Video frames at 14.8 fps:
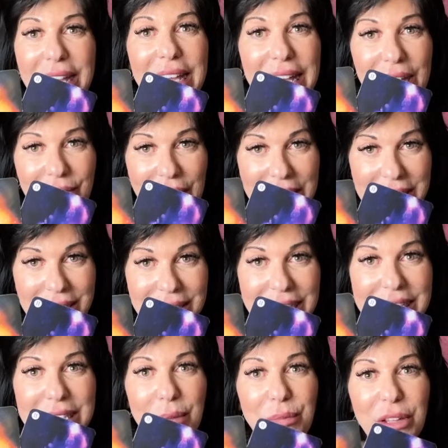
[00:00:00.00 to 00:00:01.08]
If that sounds
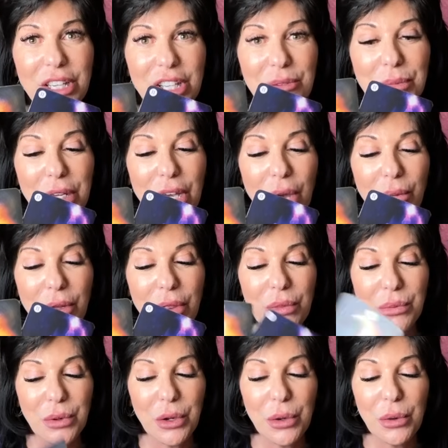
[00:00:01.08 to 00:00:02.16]
like something you've been going
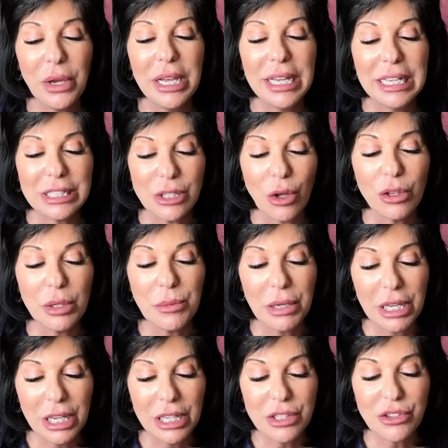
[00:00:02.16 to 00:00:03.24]
through, it's only
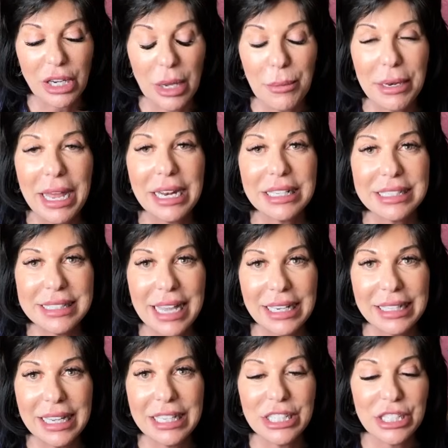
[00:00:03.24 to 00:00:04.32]
because you're coming out of
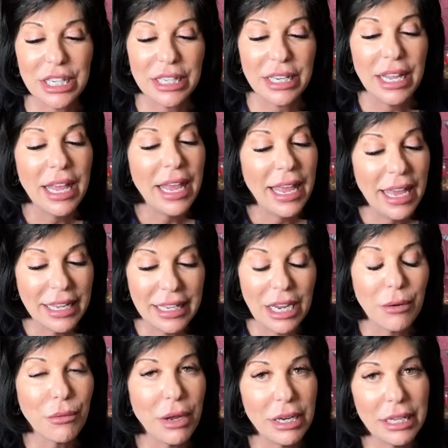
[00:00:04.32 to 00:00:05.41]
stagnation. And
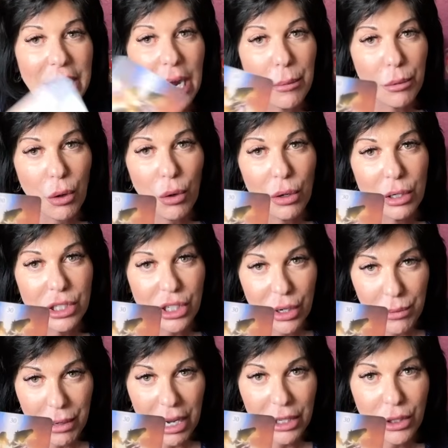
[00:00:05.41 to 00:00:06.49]
get ready, Capricorns, you're
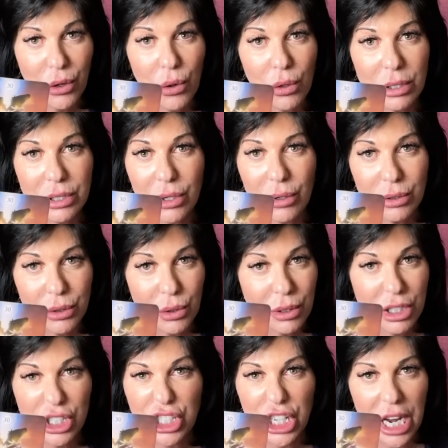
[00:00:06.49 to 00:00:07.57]
going to be on your horse going
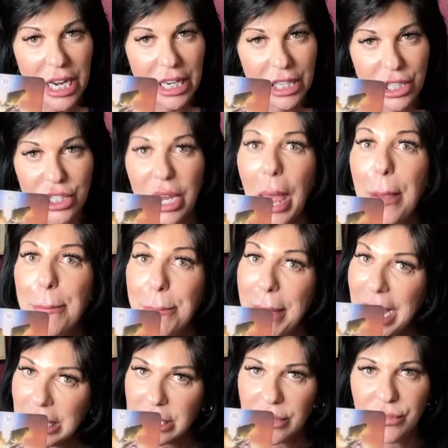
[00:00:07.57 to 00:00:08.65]
towards change,
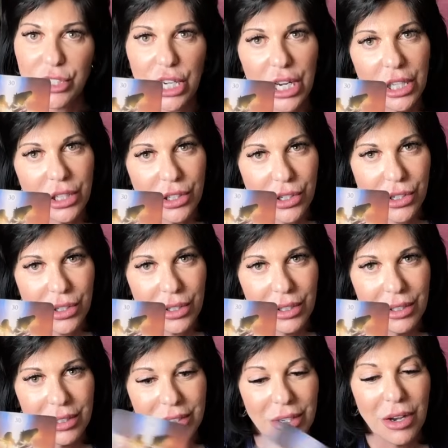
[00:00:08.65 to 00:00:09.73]
massive change
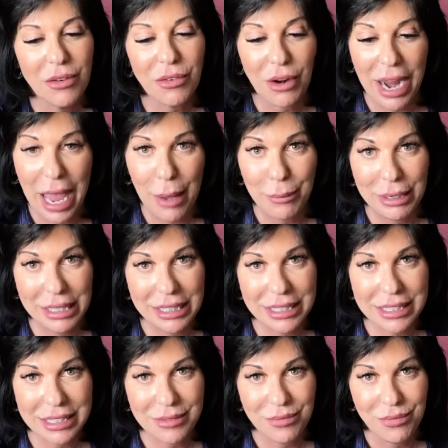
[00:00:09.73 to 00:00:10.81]
for
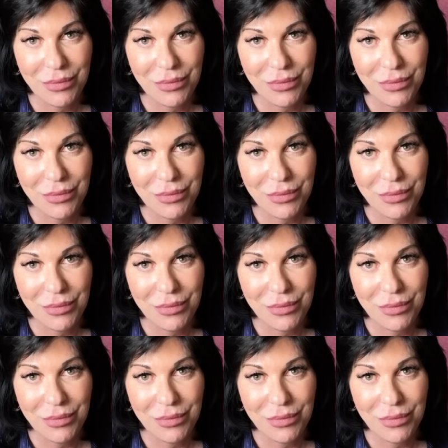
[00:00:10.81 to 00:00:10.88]
happiness.